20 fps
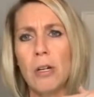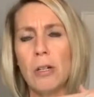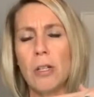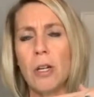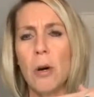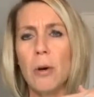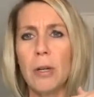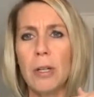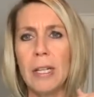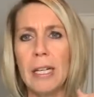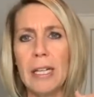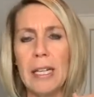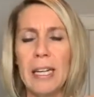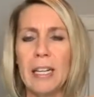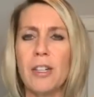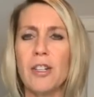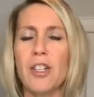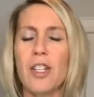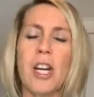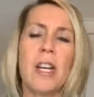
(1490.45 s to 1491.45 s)
totally
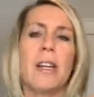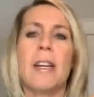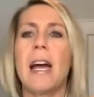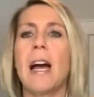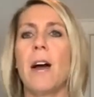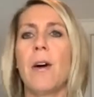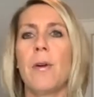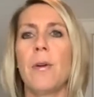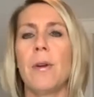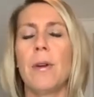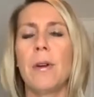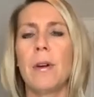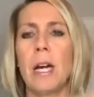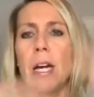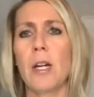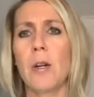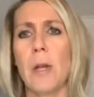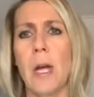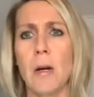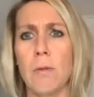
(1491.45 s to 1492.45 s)
like shut down.
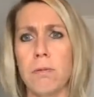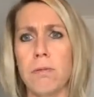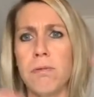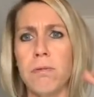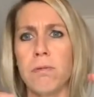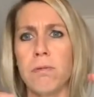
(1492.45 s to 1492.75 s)
I do that.